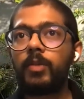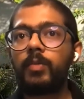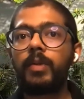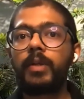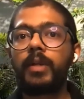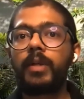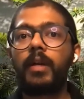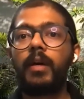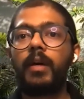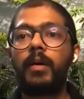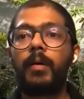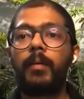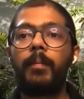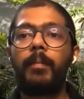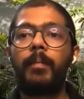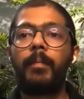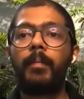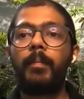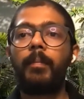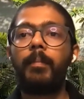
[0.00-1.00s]
would
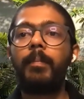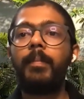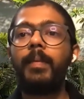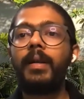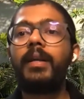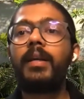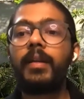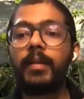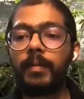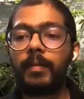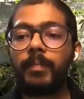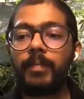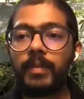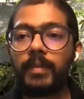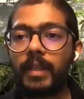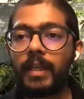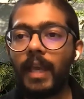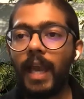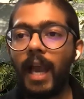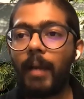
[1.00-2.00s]
build
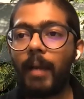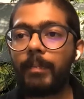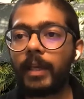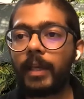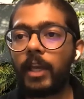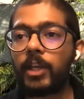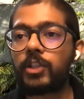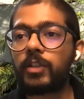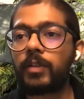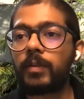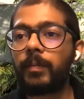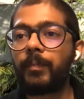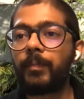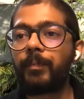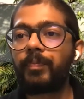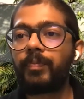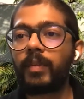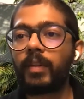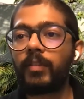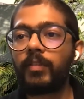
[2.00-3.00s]
the application,
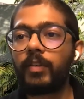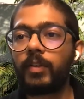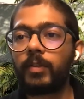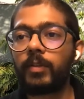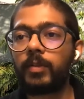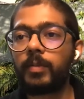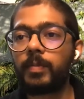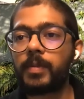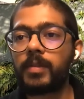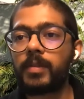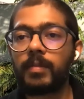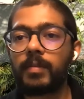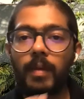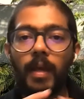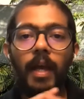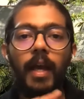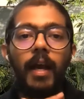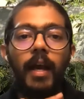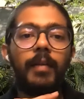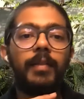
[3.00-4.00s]

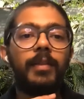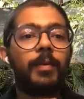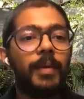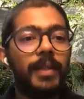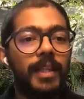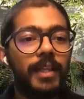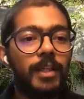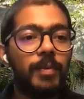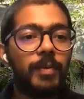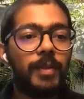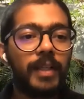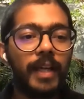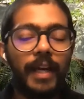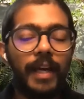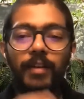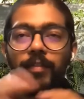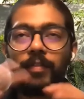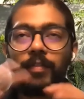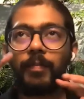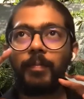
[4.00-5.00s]
the way that you would
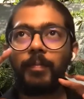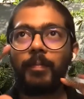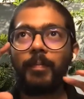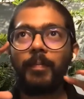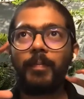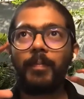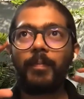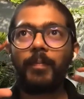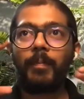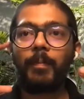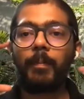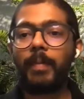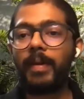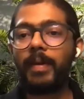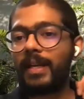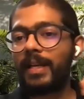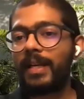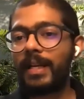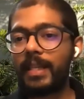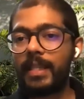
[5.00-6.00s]
kind of
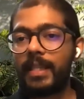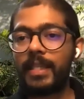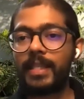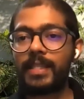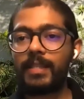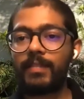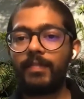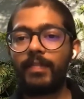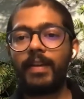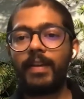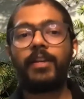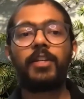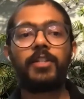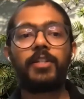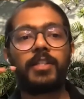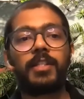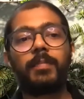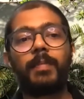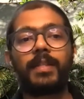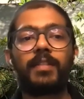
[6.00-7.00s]
build this
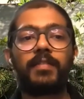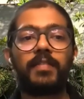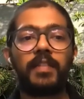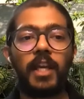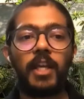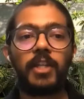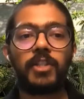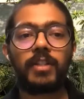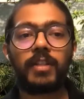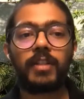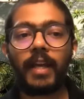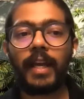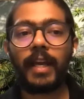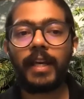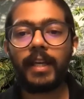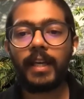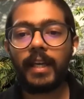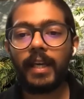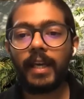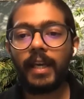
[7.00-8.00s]
federation specification,
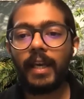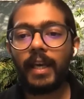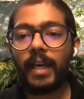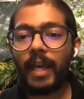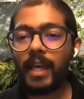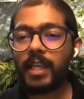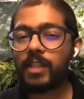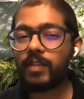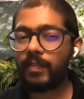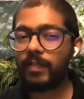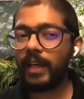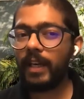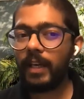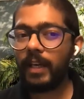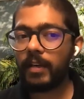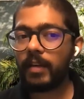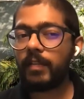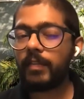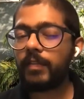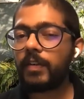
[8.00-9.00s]
right, is
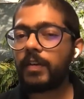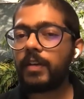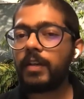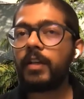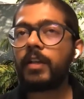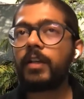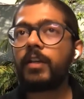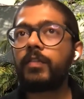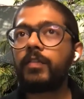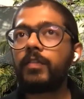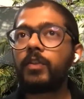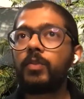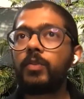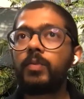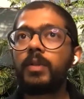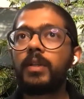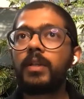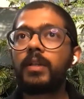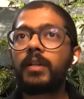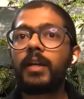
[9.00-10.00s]
very different if you
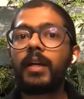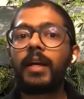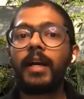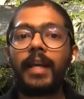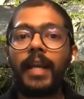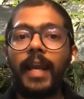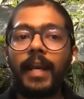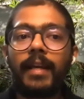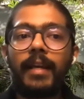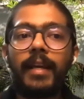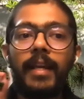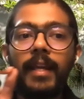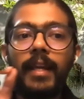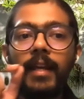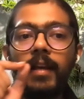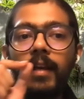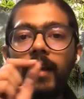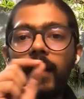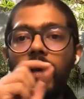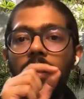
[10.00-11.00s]
were
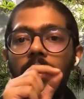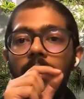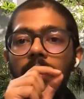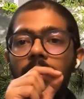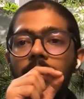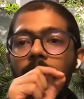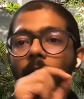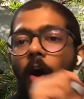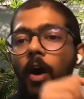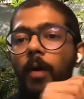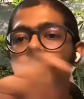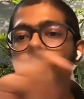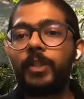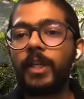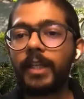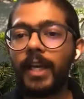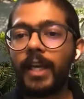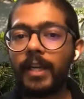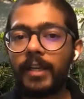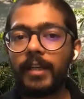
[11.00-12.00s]
connecting an
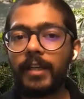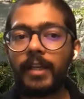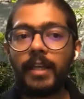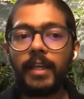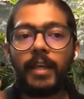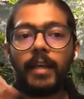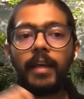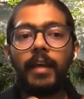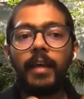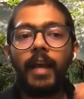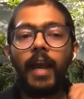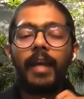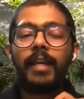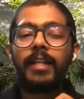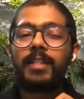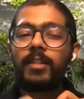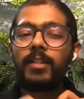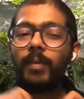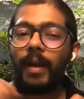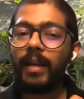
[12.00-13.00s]
object entity,
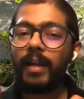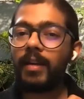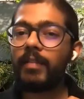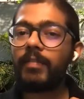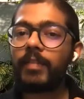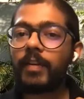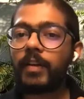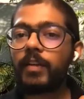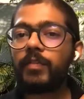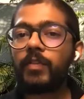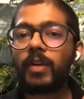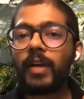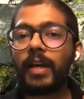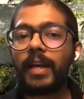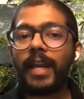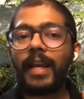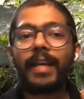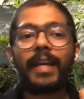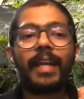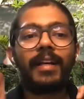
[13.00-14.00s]
and it's quite different if you're
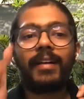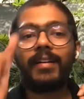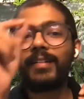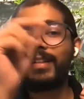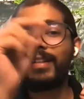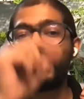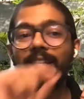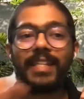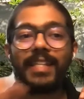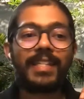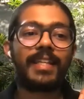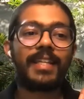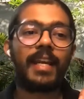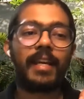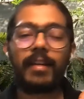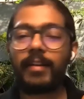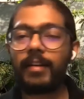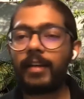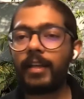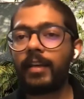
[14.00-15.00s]
connecting a list
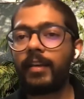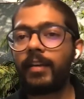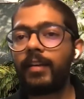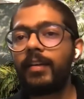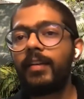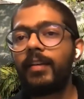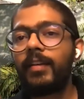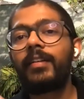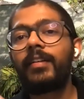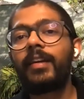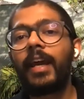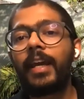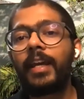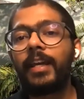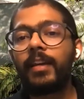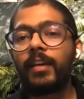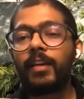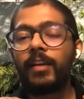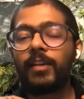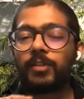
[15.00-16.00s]
entity,
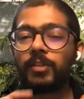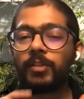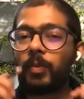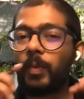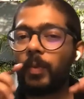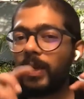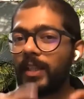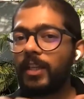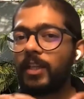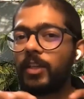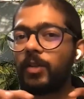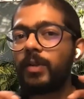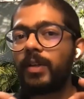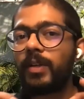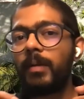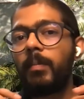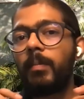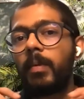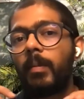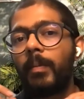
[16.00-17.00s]
right? So the way that you
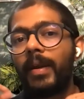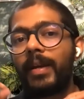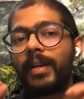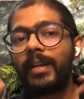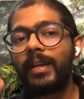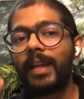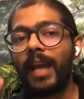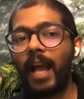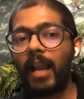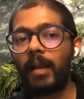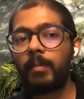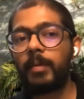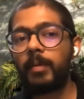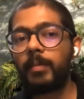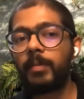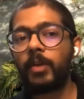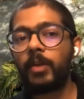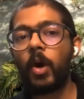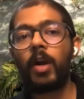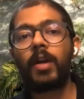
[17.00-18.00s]
would implement an
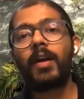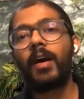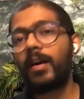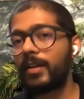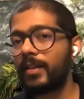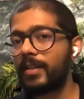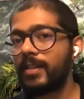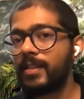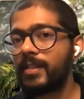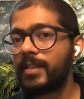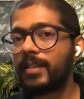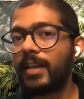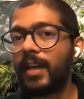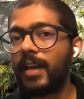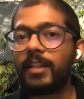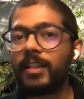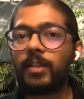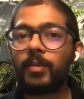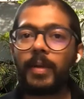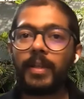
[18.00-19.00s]
album.artist
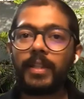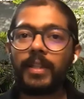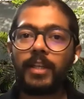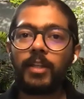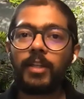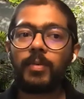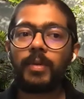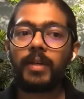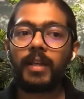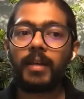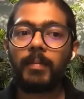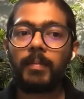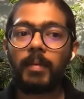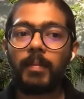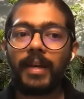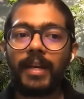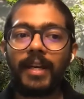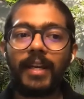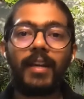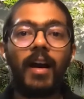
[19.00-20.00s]
and the way that you would
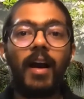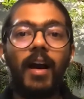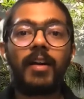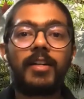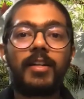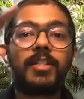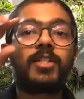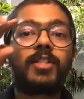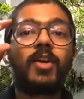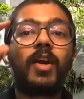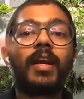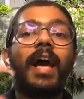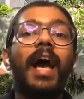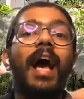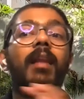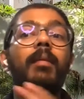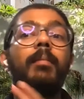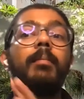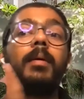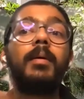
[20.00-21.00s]
implement an
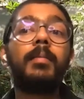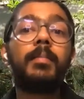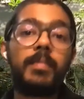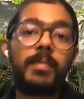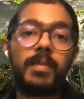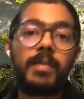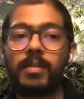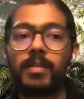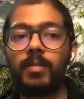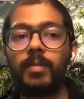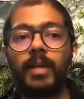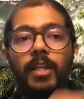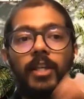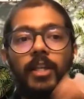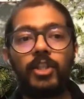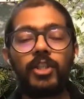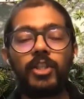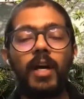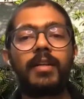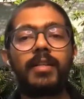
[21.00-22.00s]
artist.albums, where
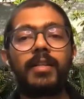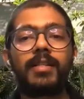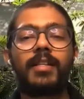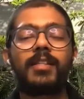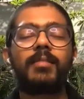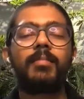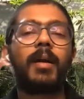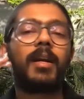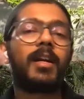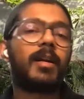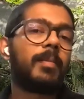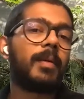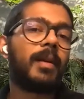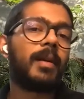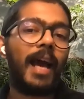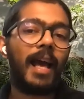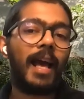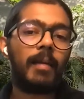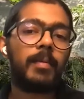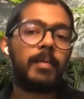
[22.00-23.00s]
each artist is
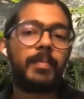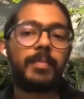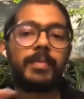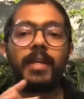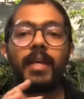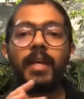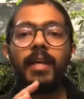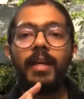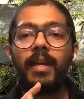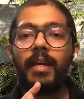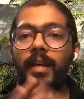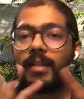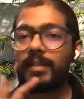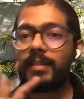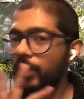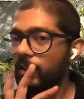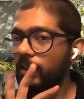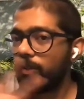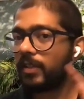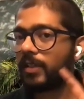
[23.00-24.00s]
multiple albums,
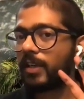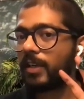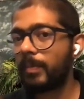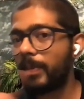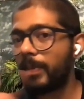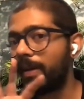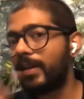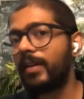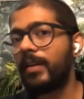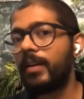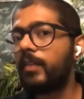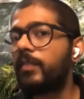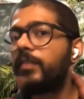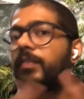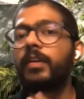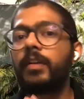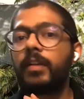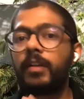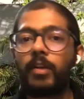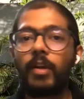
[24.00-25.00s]
is actually a little bit
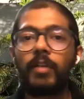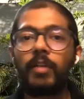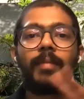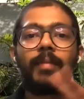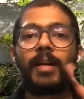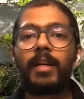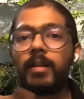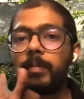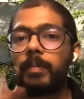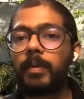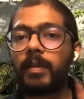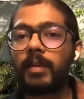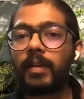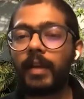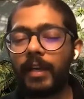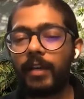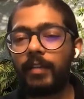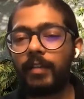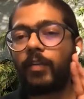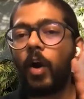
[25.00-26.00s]
different. You have multiple
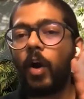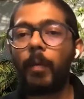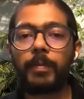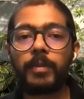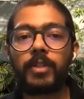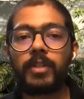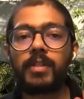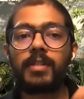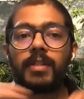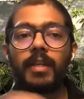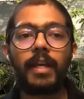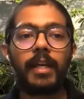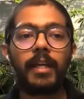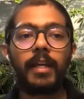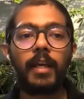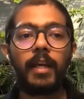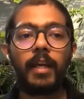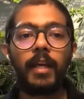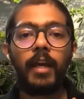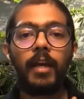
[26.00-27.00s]
kind of options,
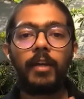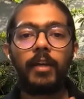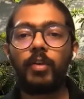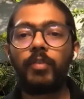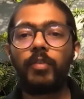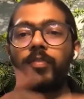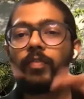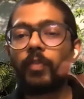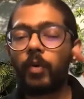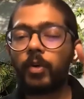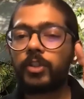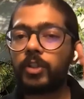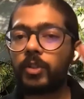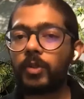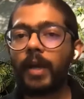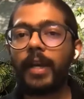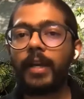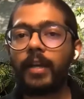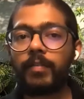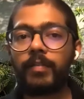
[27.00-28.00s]
right? You're forced
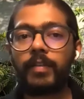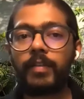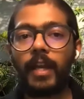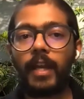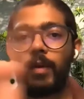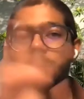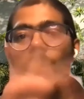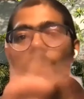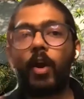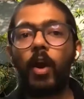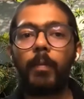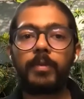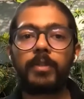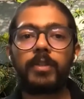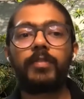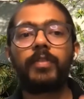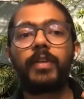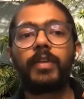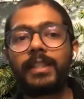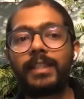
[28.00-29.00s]
to kind of take one
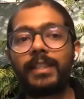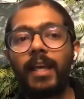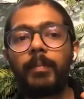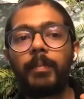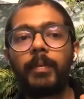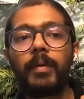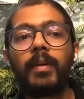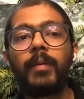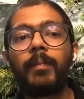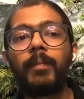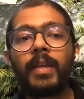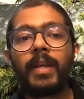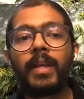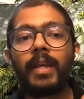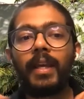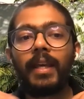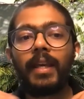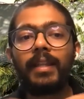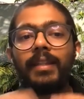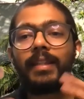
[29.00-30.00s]
option. For example,
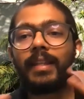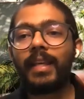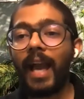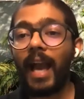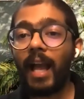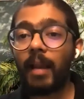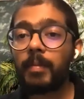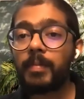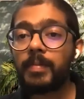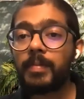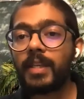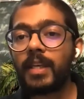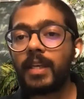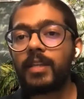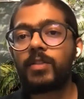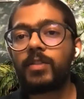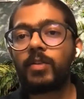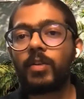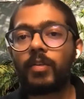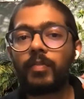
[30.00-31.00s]
in the albums
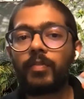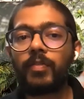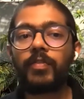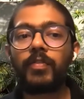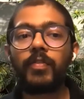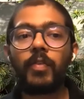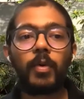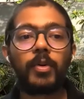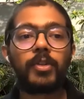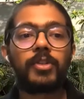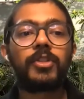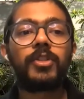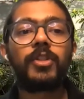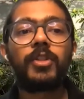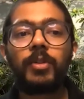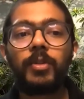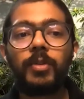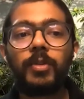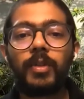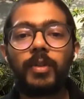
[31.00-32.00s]
case, you're forced
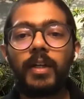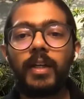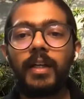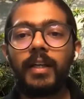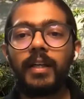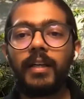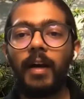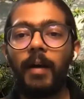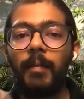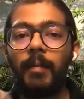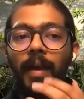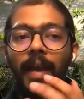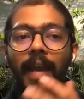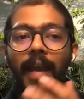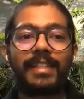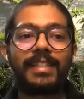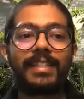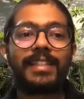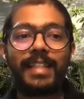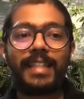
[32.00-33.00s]
to
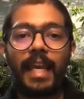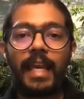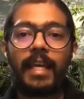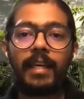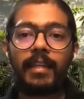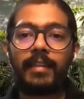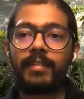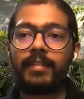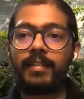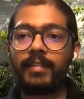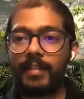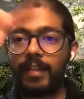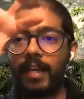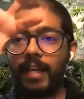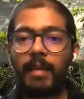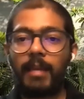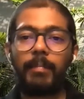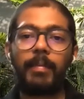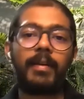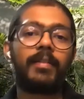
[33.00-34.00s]
extend the
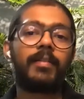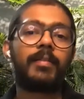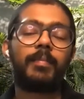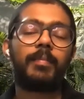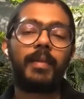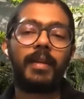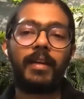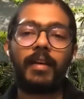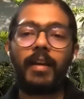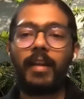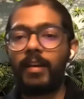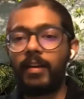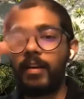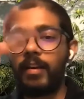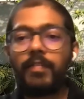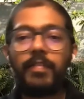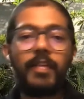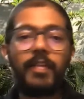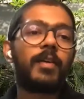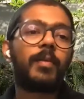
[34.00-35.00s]
type in a
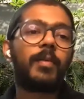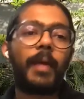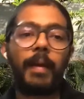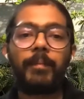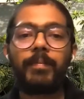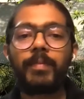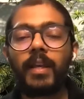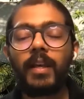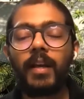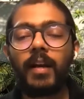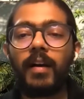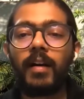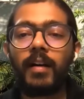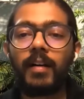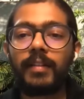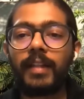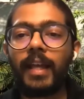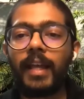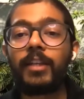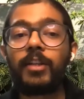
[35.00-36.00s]
different way
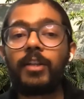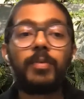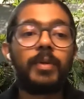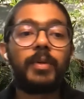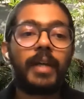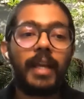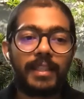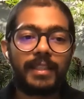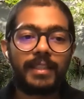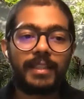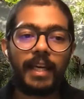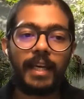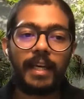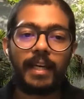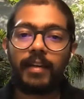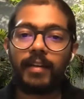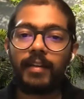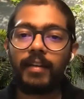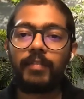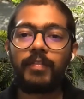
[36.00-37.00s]
than you would
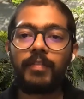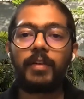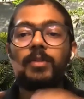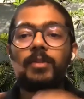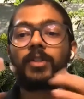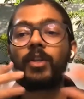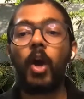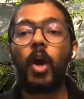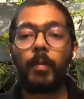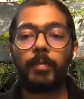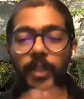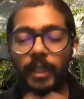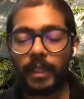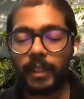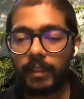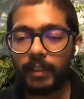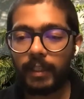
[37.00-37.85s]
extend if it was an object,